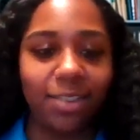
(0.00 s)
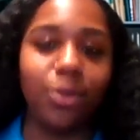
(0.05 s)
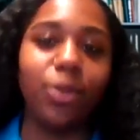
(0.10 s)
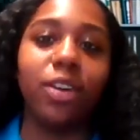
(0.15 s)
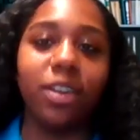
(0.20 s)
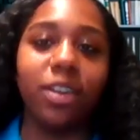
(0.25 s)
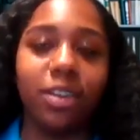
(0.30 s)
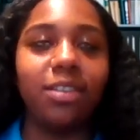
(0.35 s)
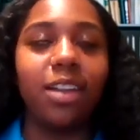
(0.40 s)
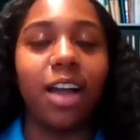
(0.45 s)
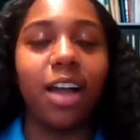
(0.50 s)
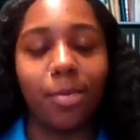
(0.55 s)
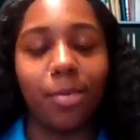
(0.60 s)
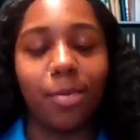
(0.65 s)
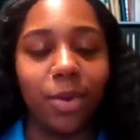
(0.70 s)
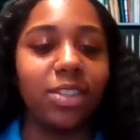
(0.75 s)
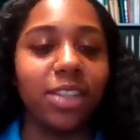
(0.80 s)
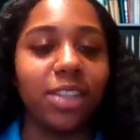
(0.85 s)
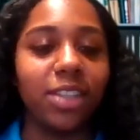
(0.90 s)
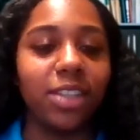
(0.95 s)
or not
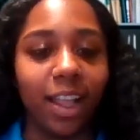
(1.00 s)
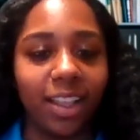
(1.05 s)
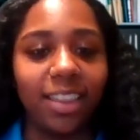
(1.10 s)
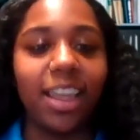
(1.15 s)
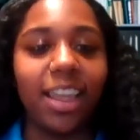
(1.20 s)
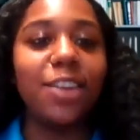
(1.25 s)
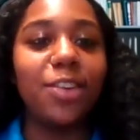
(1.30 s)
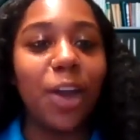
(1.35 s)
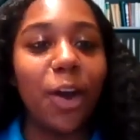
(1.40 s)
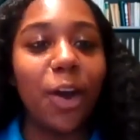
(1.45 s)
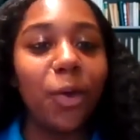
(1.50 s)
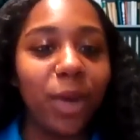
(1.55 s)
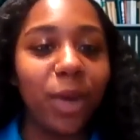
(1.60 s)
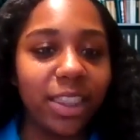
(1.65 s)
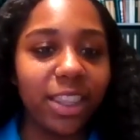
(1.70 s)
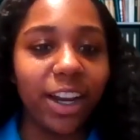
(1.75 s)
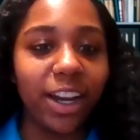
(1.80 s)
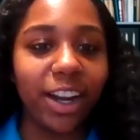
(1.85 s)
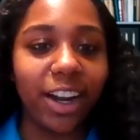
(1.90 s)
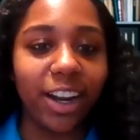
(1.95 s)
most likely, they know
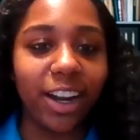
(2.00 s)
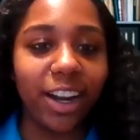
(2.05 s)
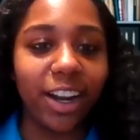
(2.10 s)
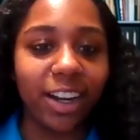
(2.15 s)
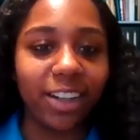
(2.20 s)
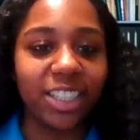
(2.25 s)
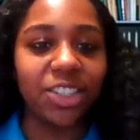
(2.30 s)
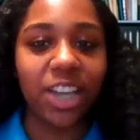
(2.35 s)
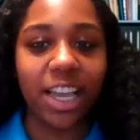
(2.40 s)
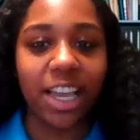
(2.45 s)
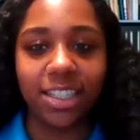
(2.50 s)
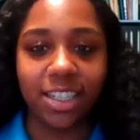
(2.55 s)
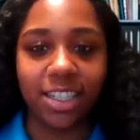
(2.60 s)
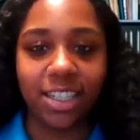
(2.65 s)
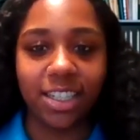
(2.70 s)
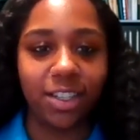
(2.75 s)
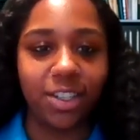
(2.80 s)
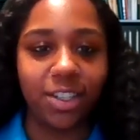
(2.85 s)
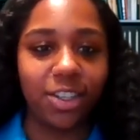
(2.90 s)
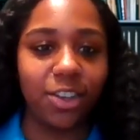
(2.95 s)
what they're
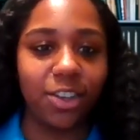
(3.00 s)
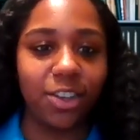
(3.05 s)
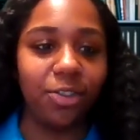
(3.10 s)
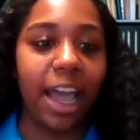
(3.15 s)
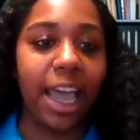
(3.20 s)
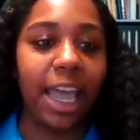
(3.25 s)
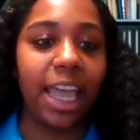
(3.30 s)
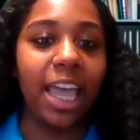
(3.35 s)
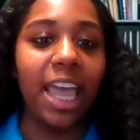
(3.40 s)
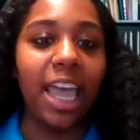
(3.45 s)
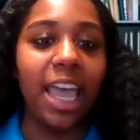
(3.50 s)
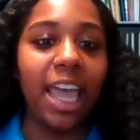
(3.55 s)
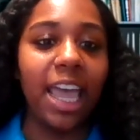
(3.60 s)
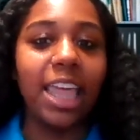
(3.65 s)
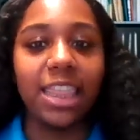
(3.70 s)
suggesting to you, right?